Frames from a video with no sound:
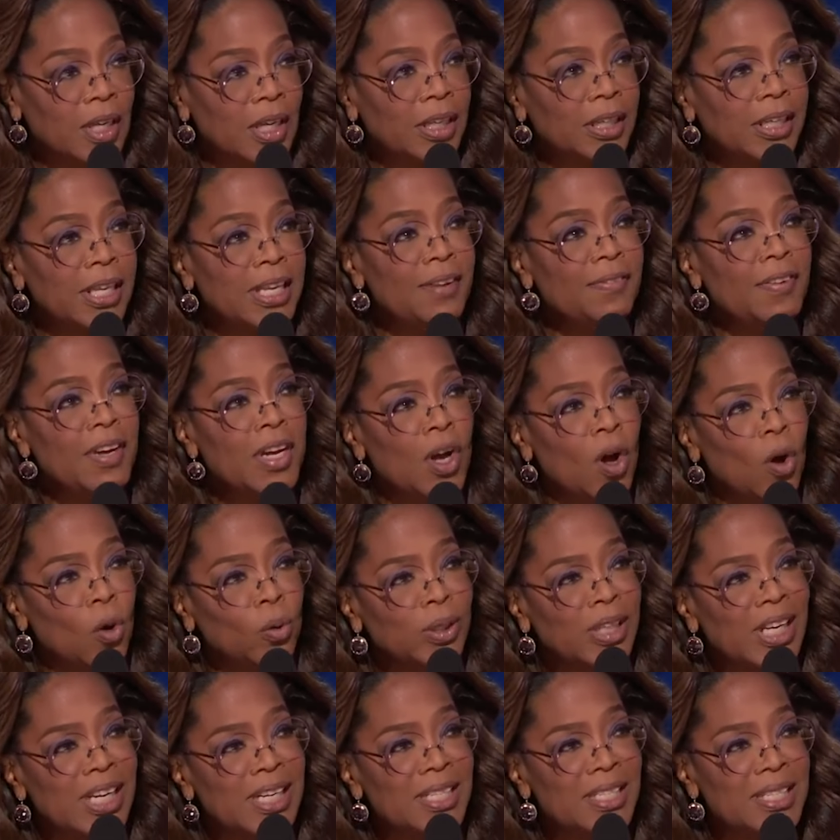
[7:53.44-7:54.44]
leaving
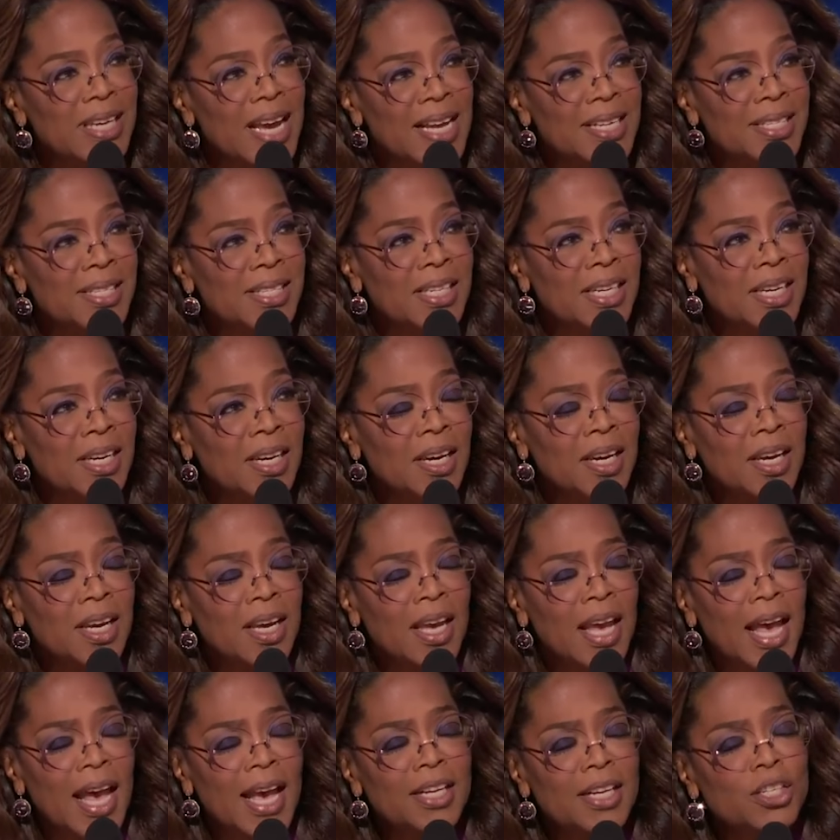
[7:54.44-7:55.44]
only Tessie
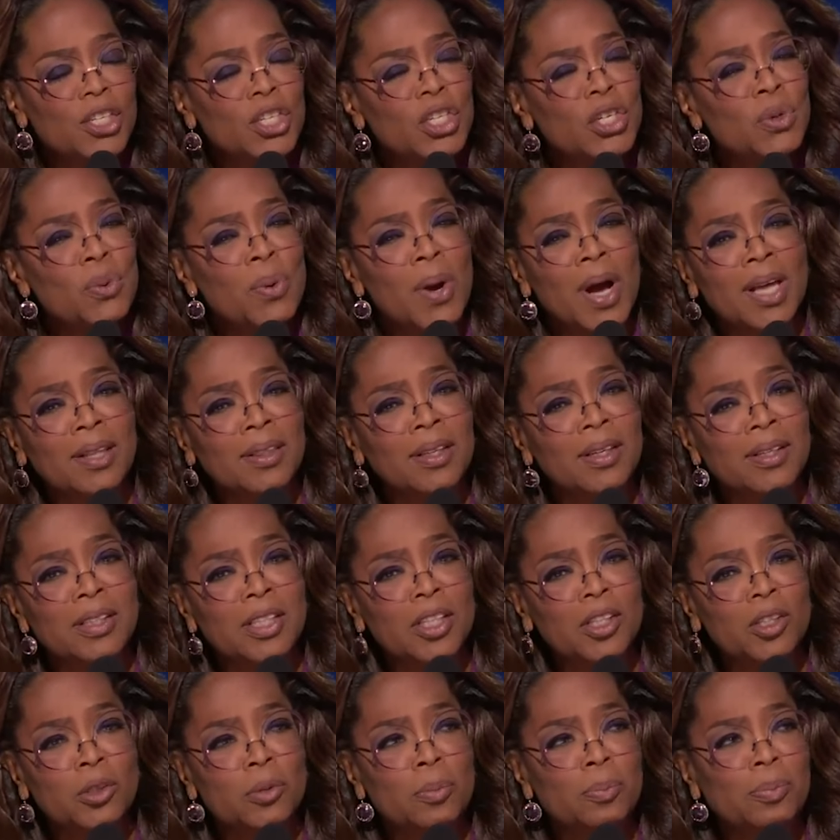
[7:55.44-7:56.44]
and two other
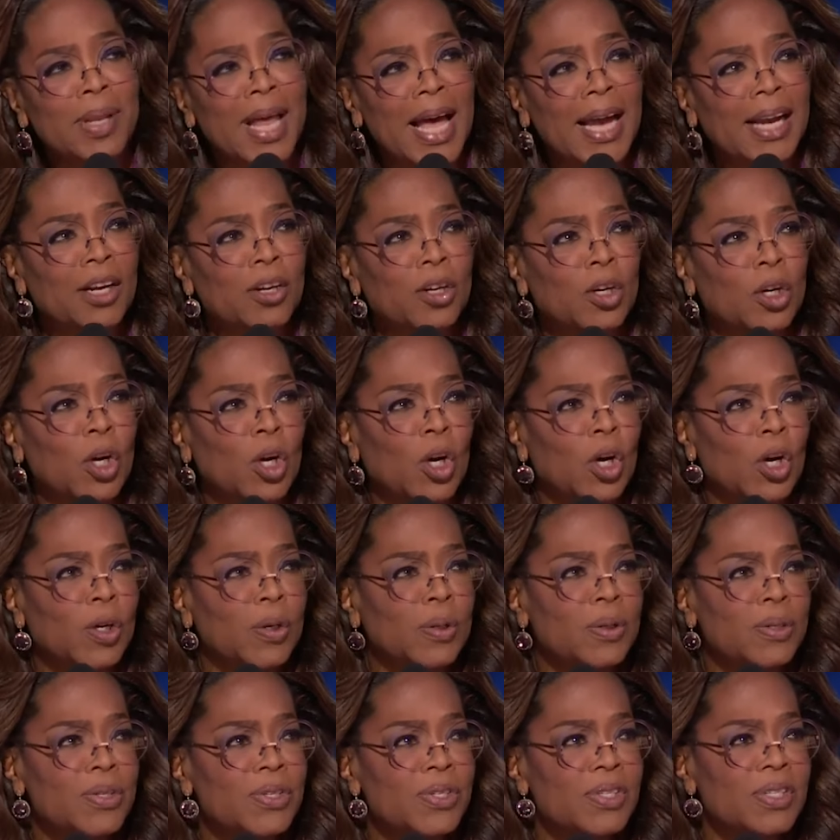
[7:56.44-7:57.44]
little black
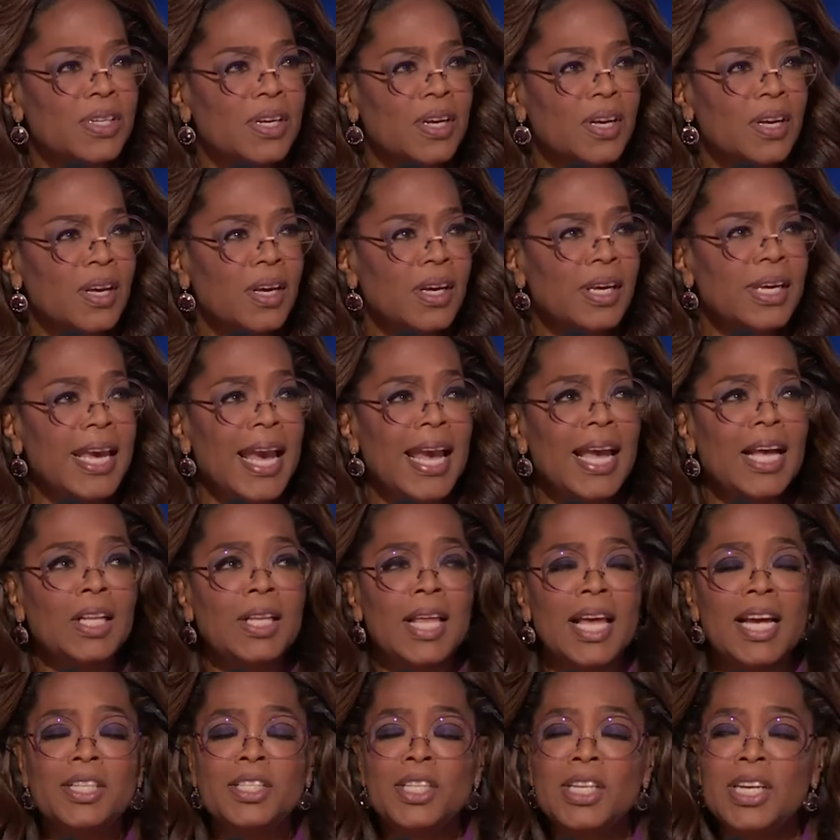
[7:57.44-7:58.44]
girls,
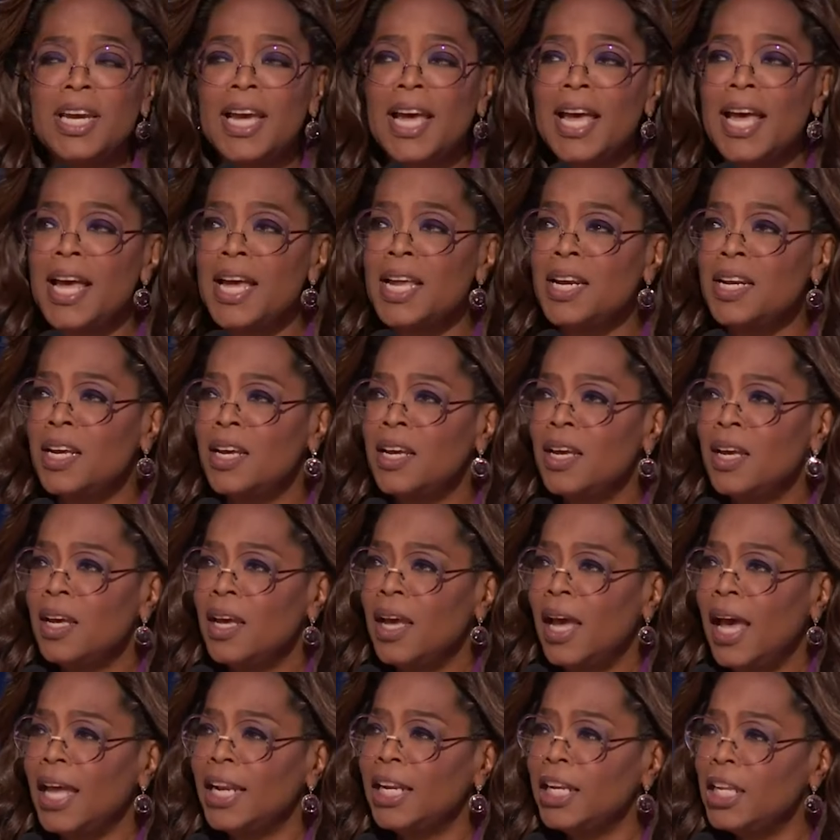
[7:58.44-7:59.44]
Gail Etienne
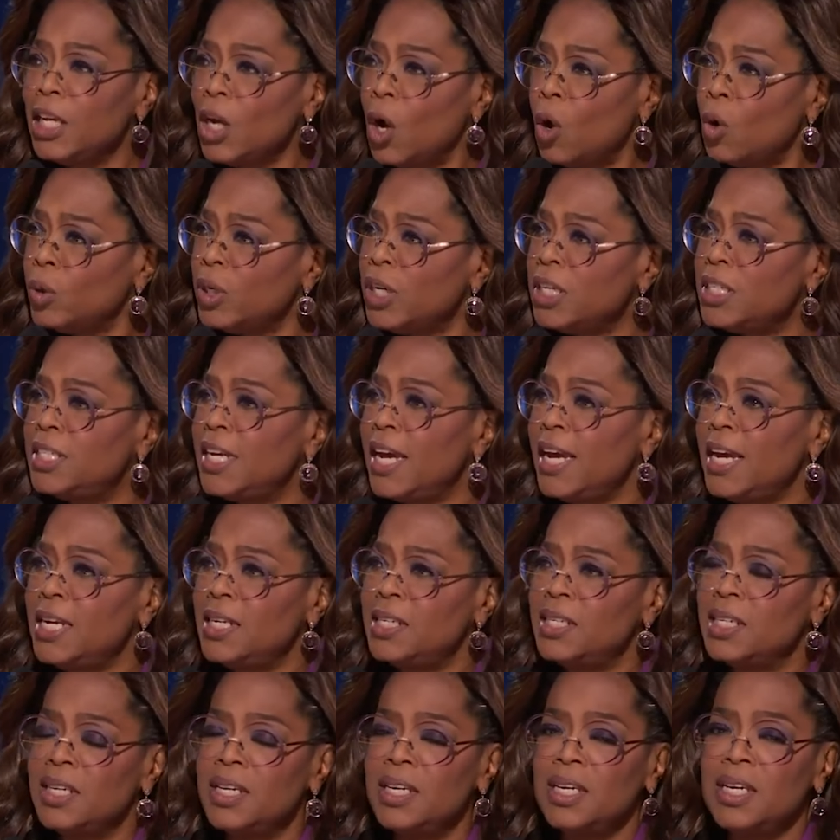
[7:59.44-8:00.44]
and Leona
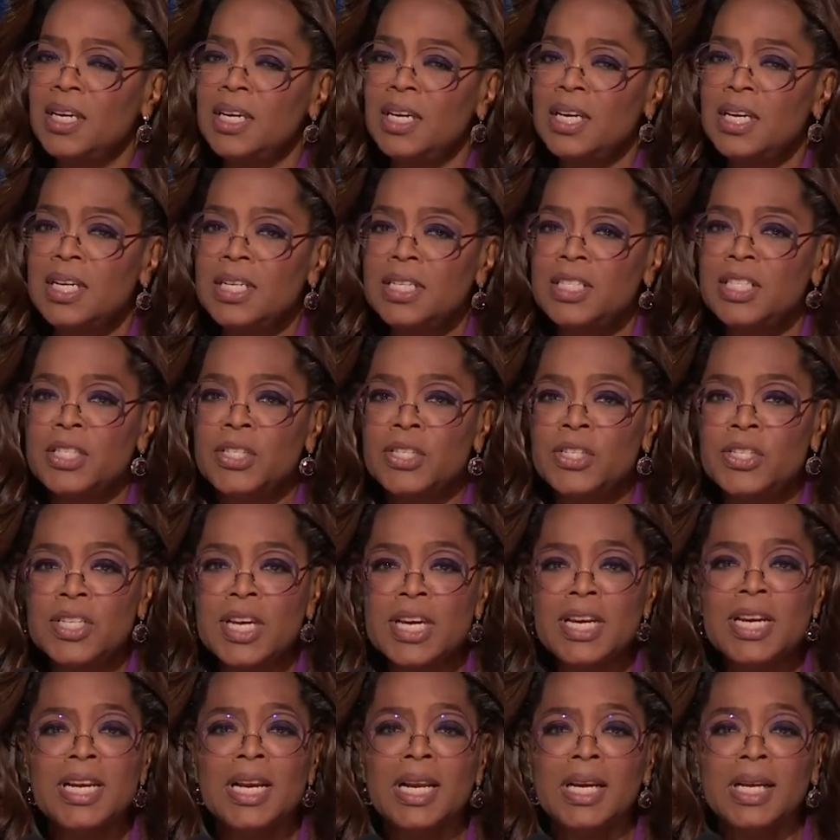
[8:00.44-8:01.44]
Tate, to
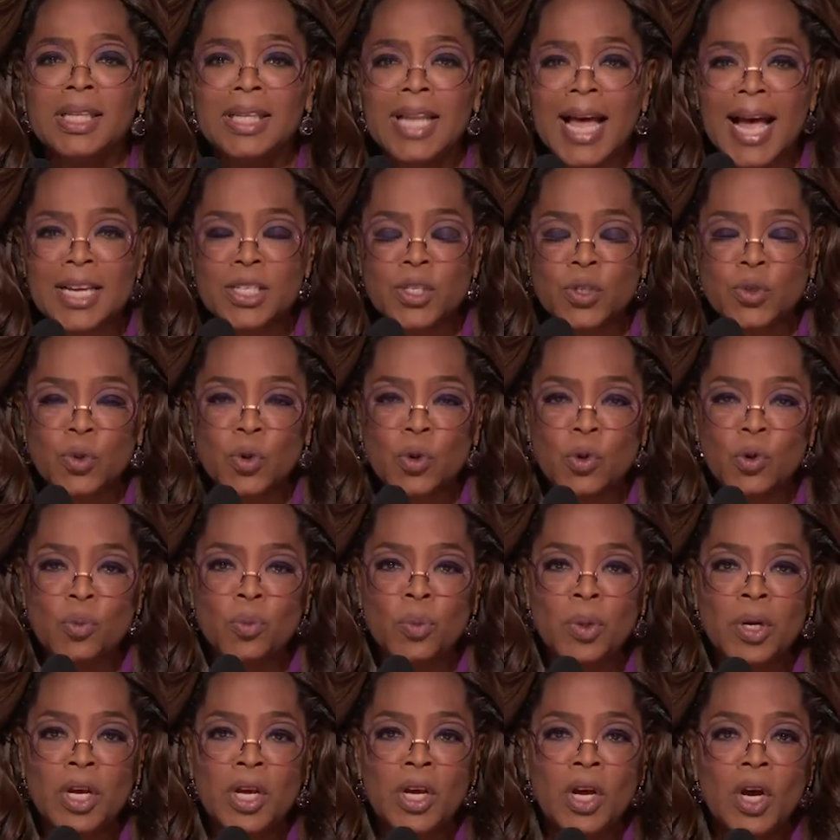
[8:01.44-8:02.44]
sit in a
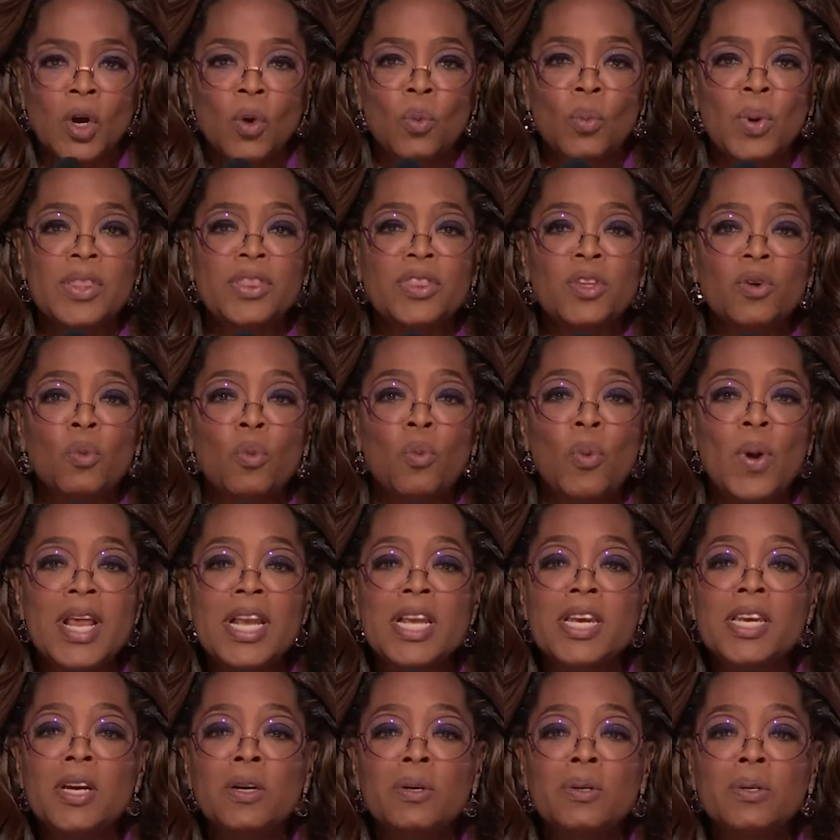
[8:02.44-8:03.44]
classroom with the
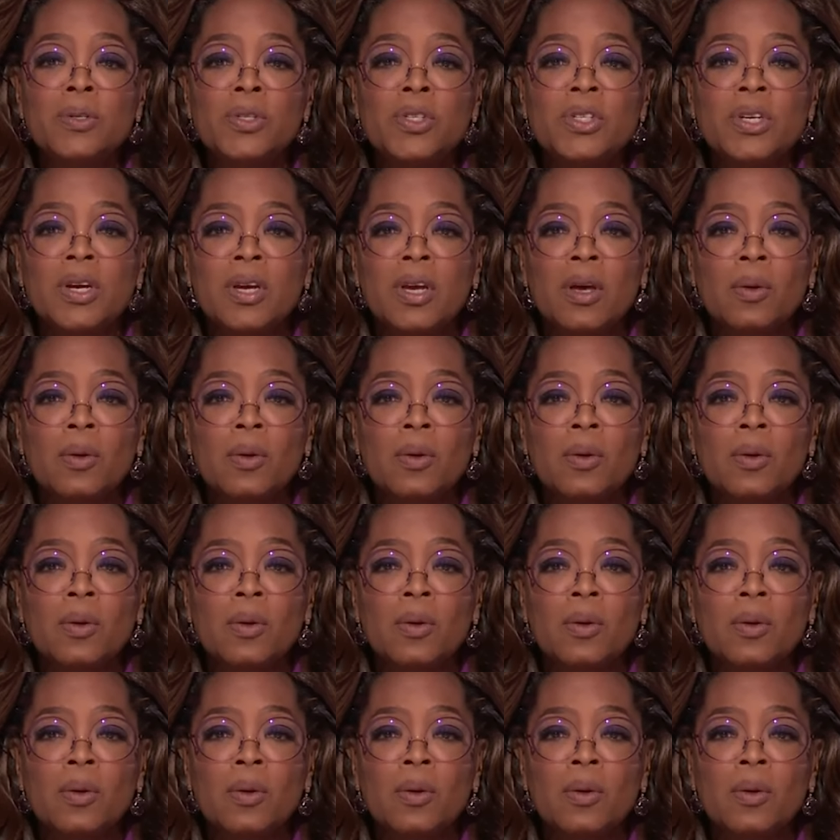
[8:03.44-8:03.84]
windows